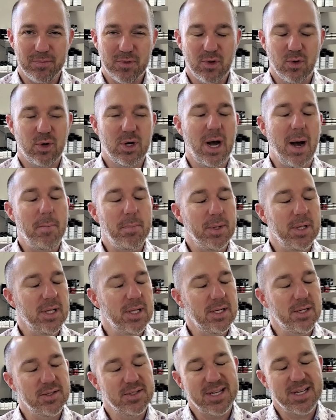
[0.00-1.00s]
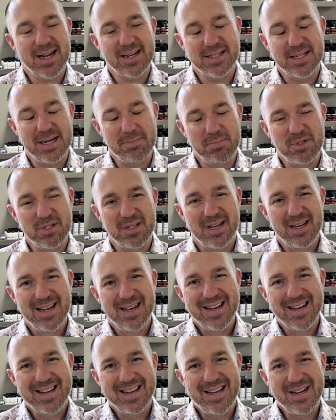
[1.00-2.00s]
So a couple little tech tips
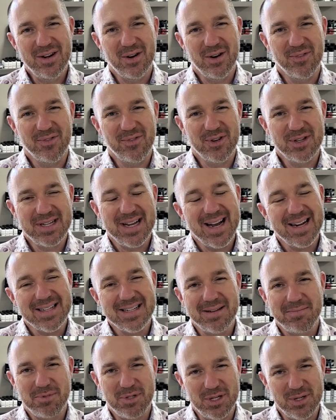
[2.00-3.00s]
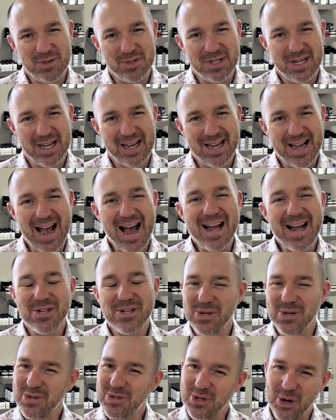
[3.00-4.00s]
here for Tech Tip Tuesday
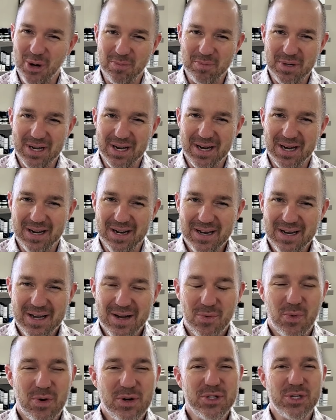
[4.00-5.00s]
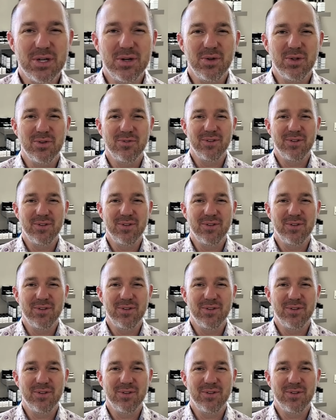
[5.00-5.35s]
at Utopia. Wishing you the